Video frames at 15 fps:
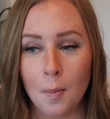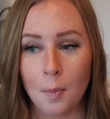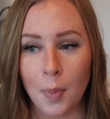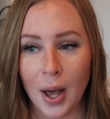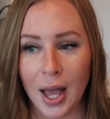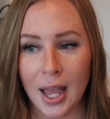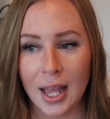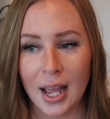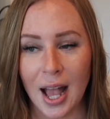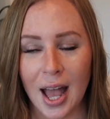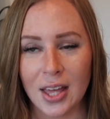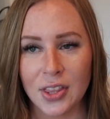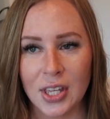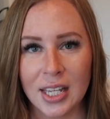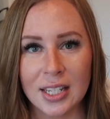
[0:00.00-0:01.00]
But
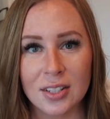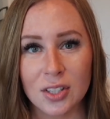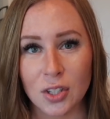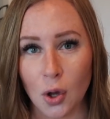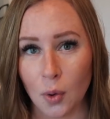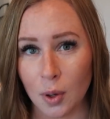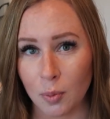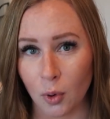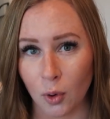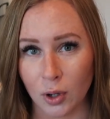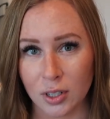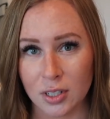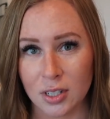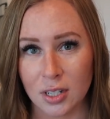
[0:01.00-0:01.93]
I think it's so important